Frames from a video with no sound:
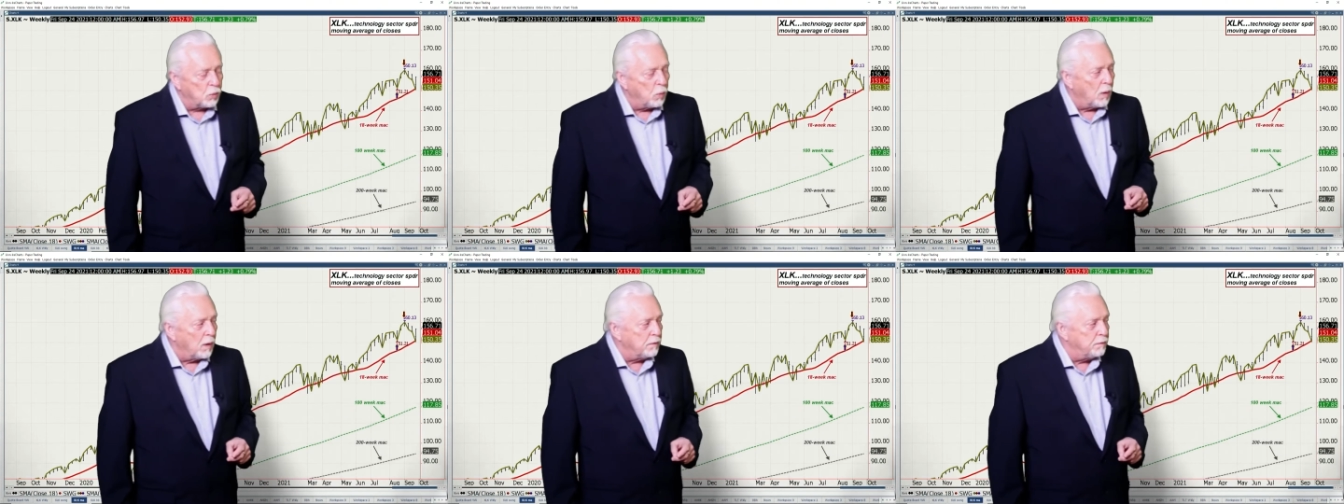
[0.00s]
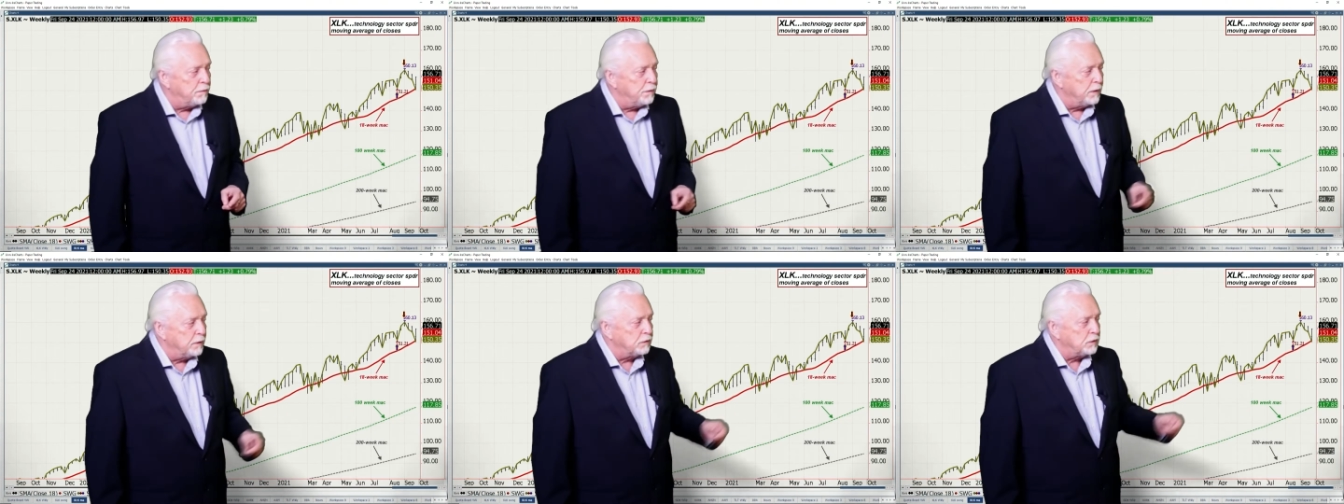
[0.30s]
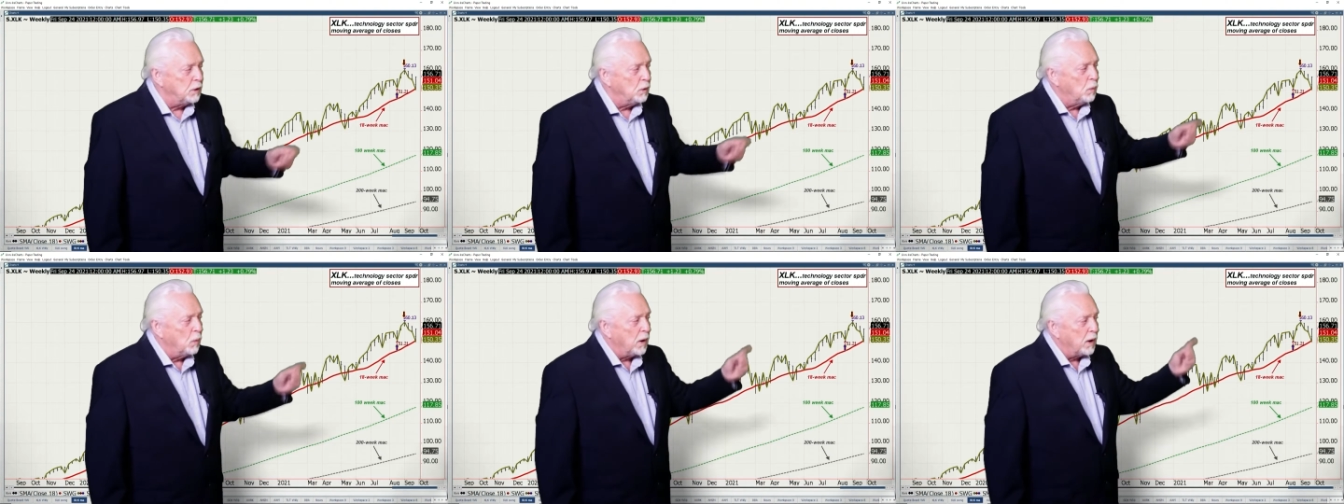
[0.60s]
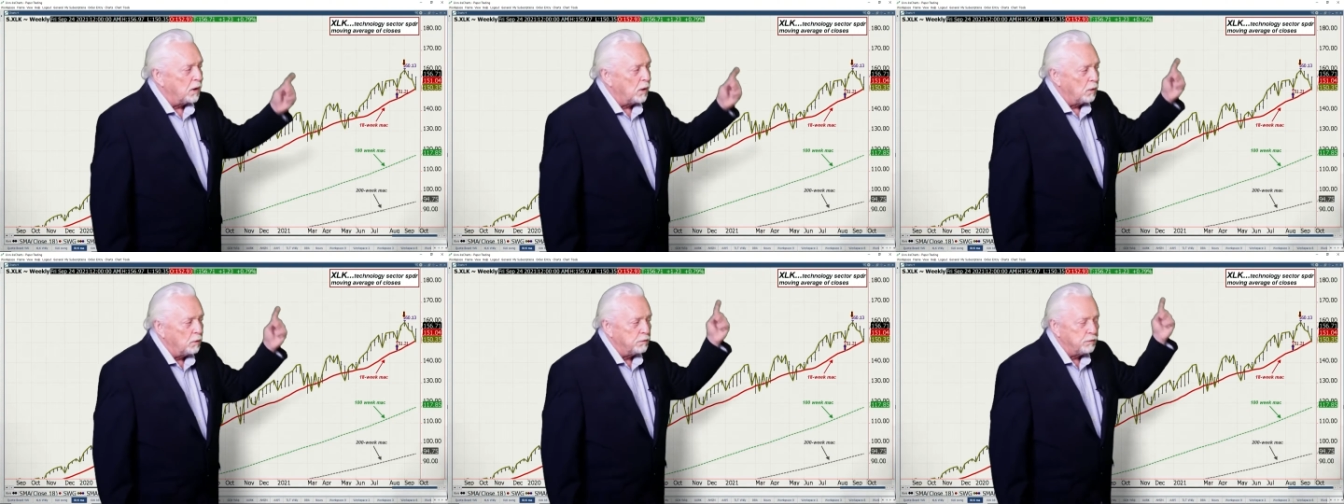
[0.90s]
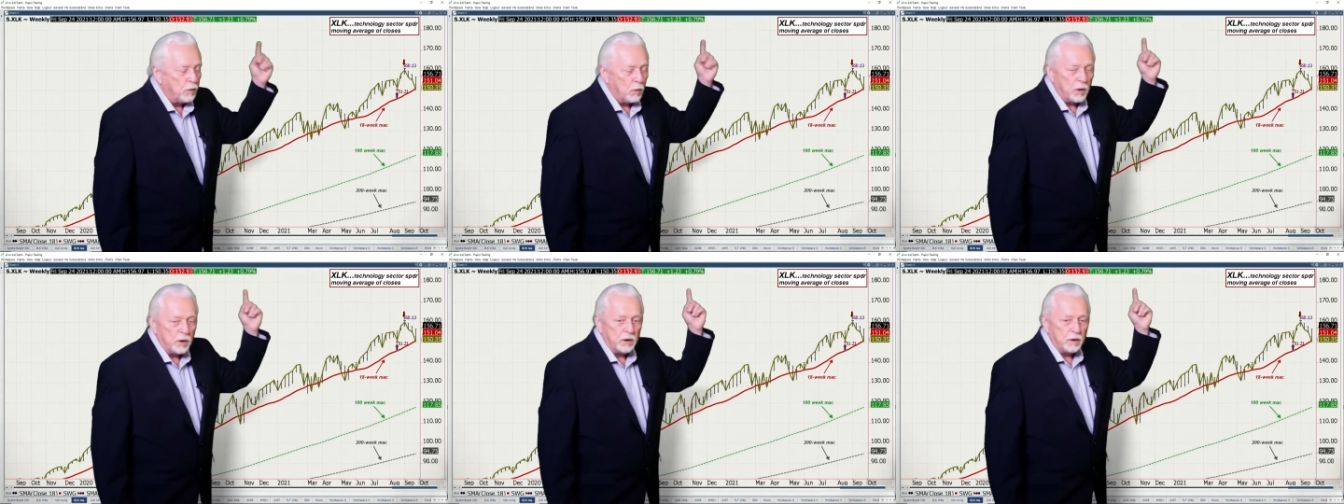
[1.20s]
is
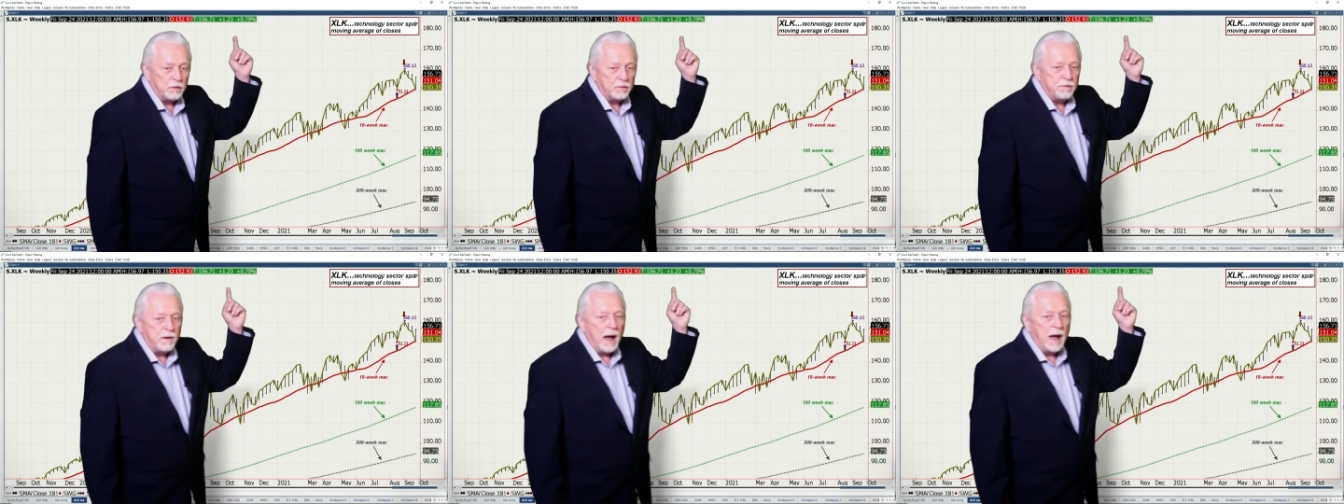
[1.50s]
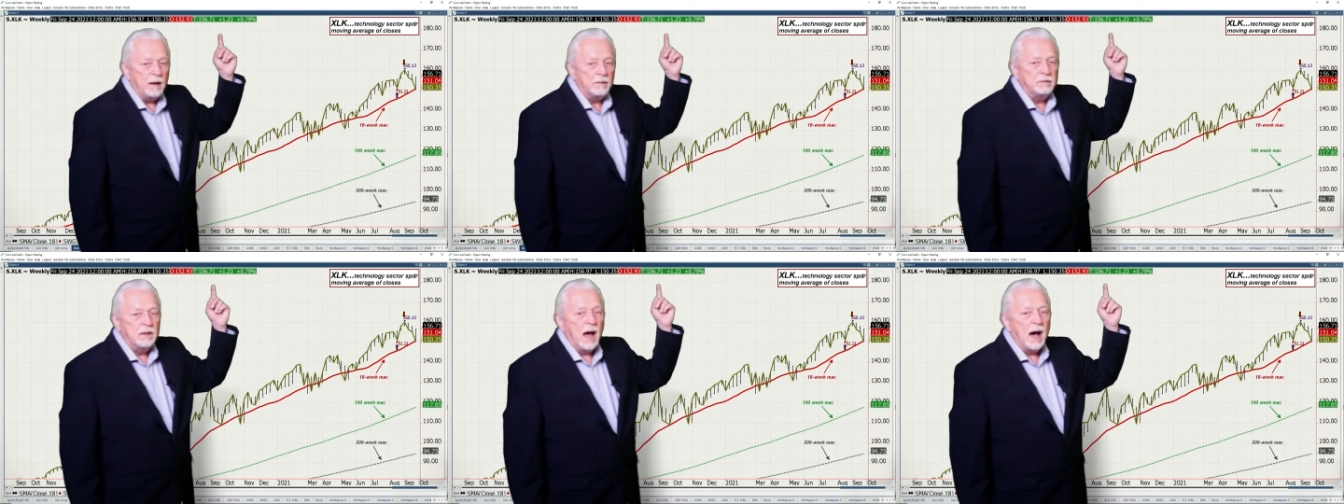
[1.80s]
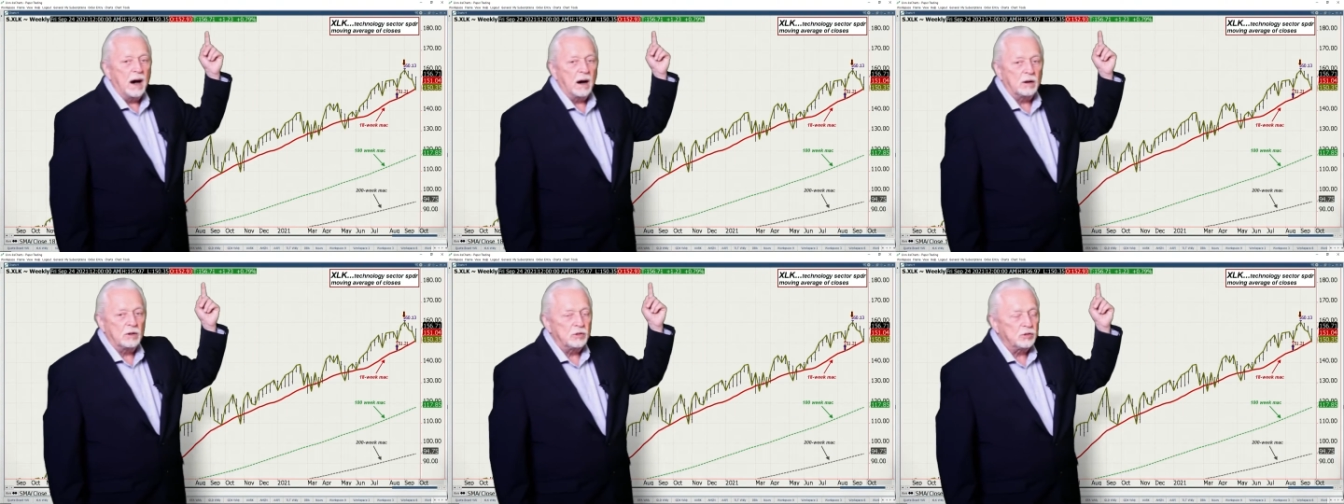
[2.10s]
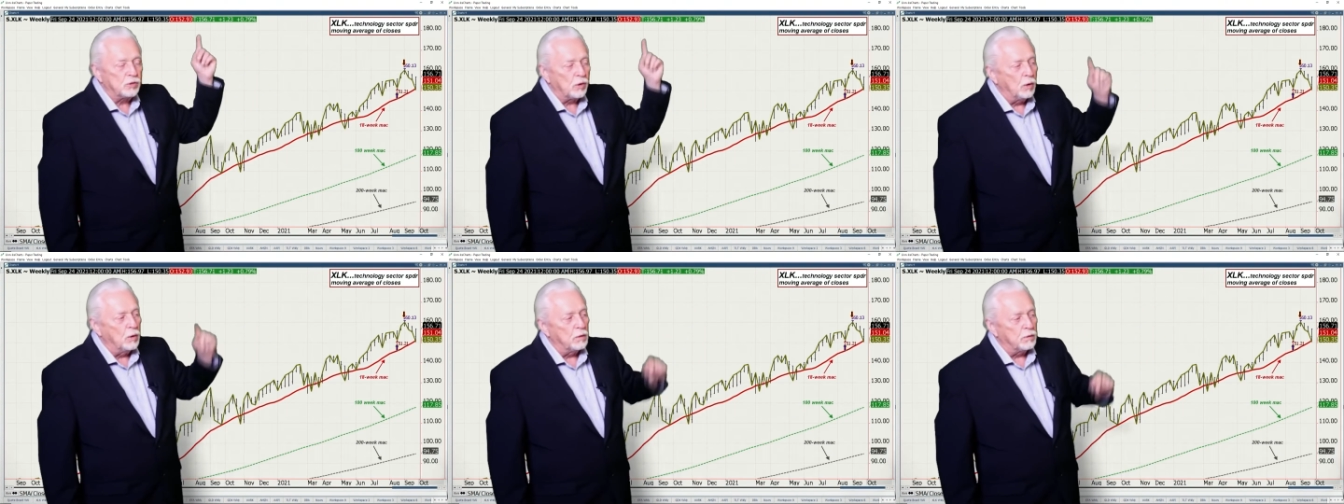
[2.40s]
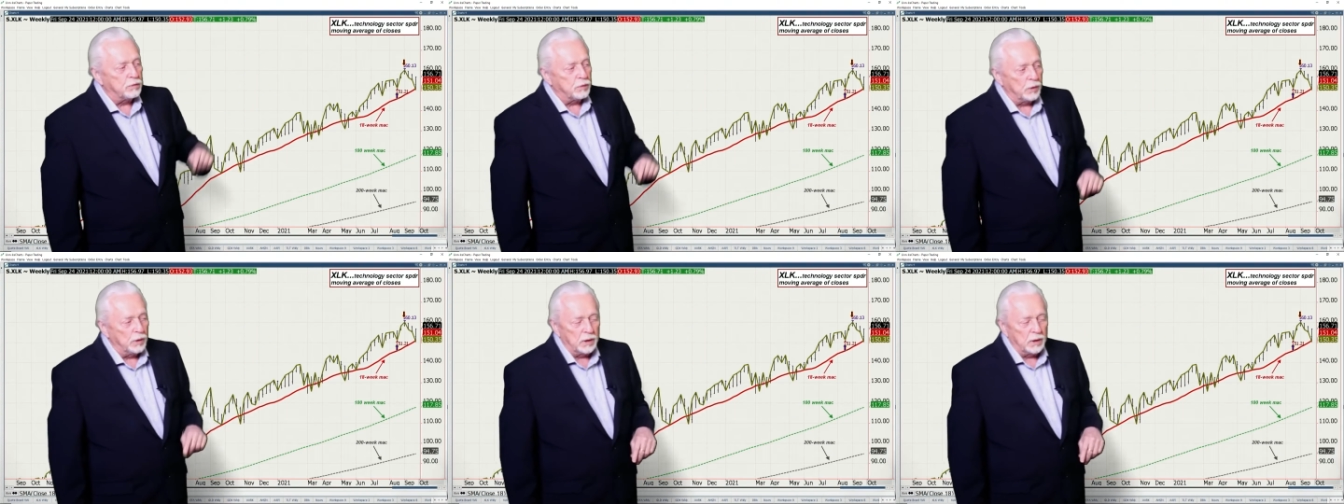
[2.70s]
104, you're $5 over